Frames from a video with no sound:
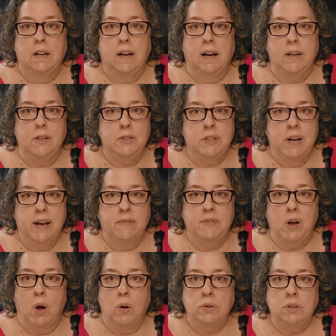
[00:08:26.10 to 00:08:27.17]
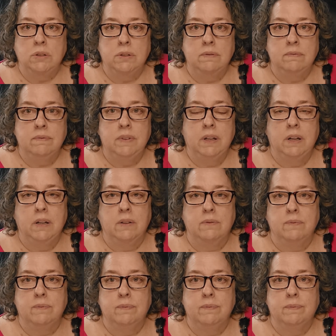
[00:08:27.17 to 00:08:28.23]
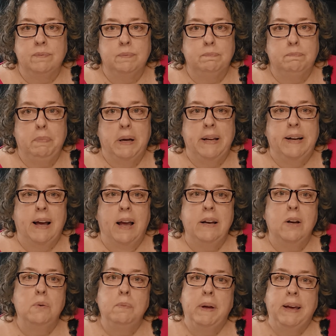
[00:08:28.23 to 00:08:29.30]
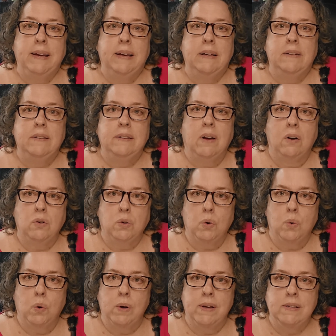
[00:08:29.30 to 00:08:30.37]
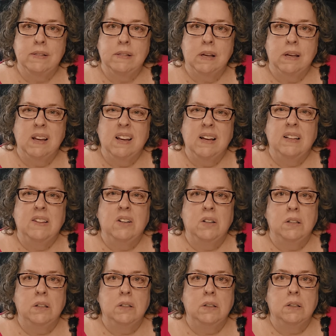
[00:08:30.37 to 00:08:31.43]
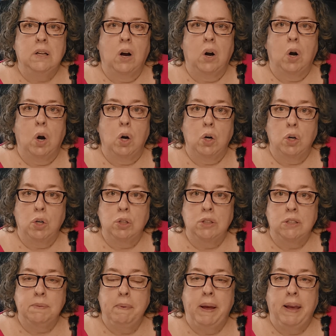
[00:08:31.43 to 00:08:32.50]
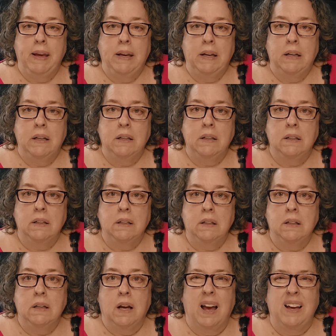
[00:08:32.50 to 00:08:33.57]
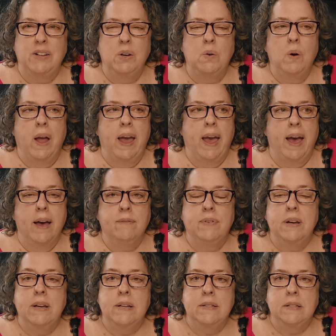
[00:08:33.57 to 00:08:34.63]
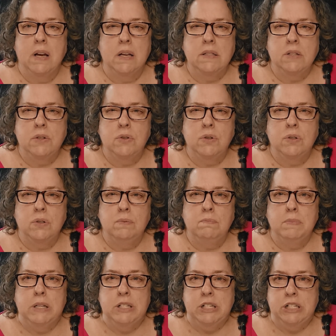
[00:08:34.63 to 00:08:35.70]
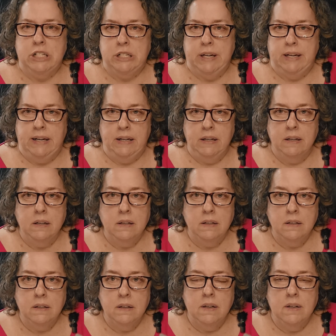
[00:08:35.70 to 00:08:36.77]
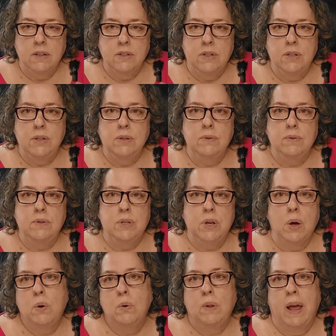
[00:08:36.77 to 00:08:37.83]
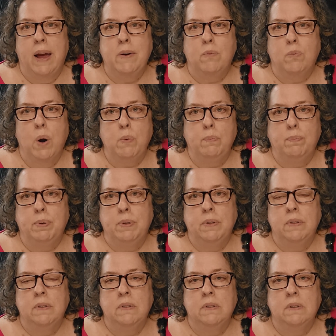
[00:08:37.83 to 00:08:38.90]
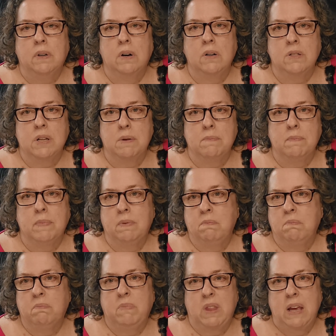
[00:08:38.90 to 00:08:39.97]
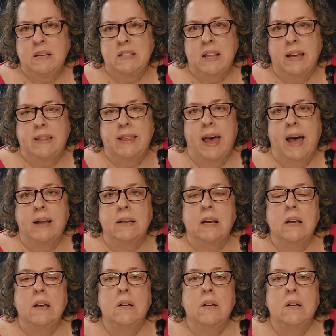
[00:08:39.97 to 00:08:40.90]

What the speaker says: I used to have dogs, but I don't make dog toys. They're a little harder to make. I don't have an industrial machine to sew like rope or something, things like that.